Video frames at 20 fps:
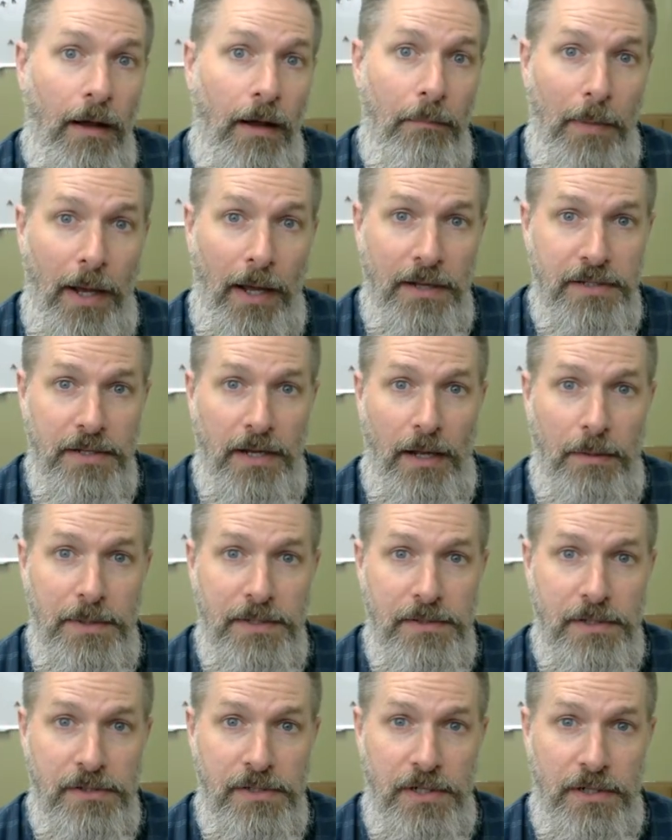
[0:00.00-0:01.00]
my job
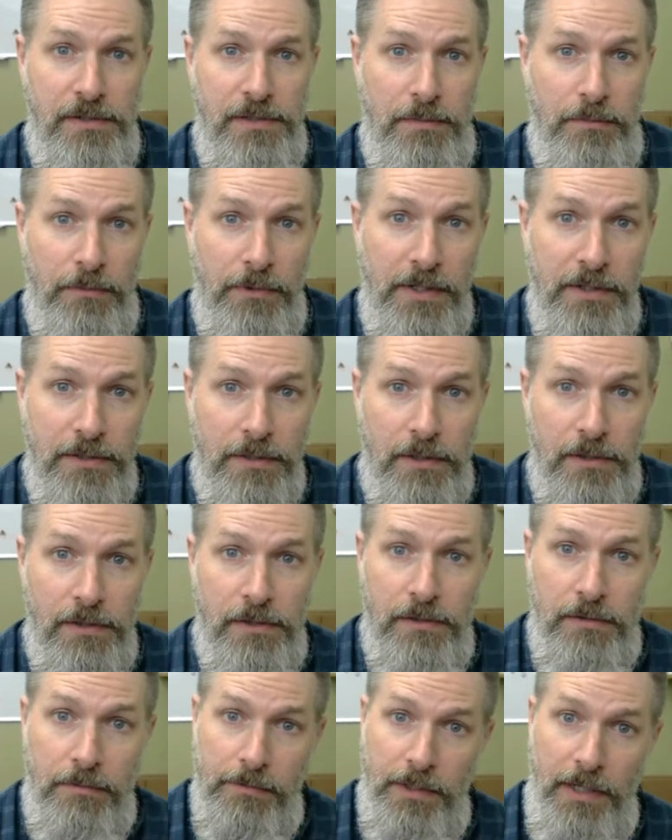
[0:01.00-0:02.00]
is to share some
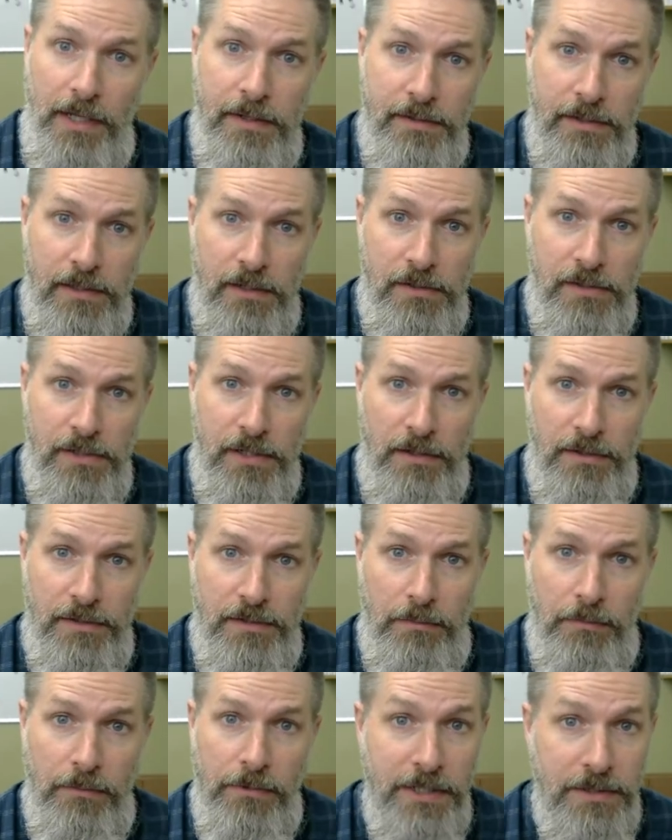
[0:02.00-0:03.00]
research. Renee's going to share
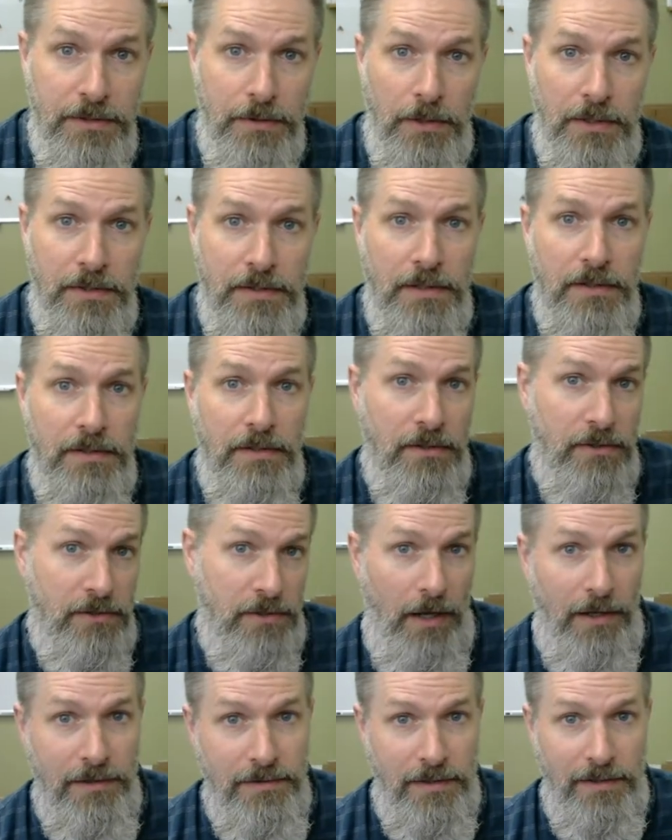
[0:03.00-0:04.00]
some resources, and
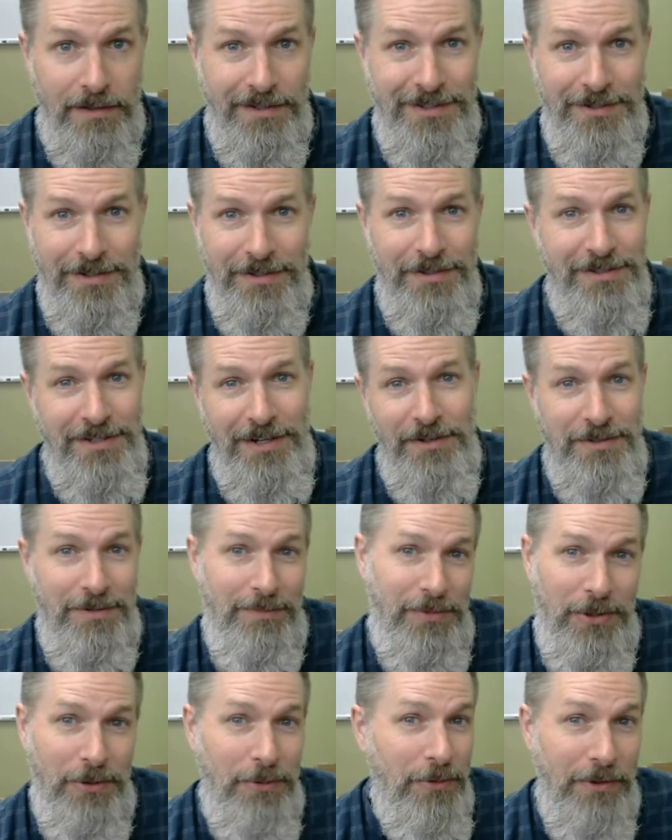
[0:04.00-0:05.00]
Sean's going to share
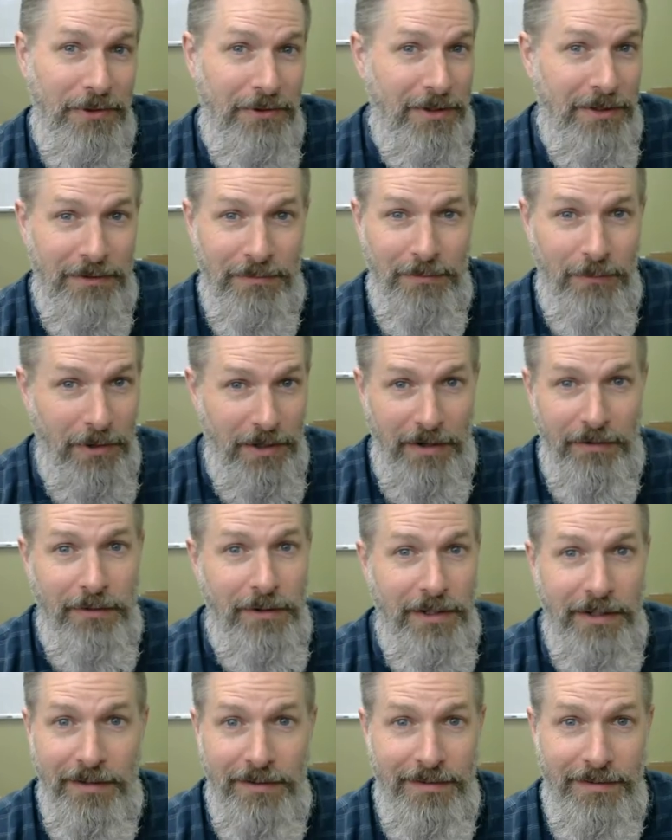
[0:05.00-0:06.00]
some tools or
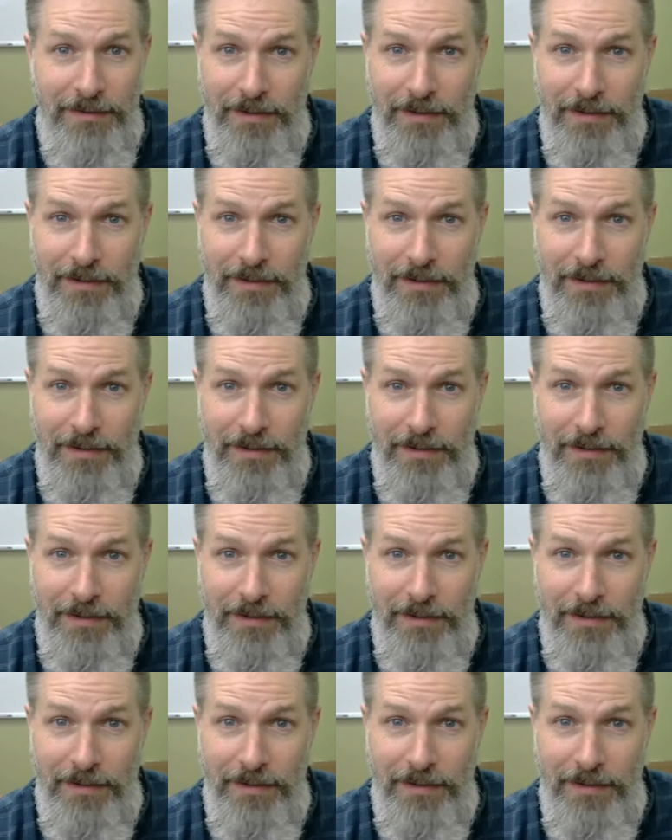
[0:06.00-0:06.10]
whatever it is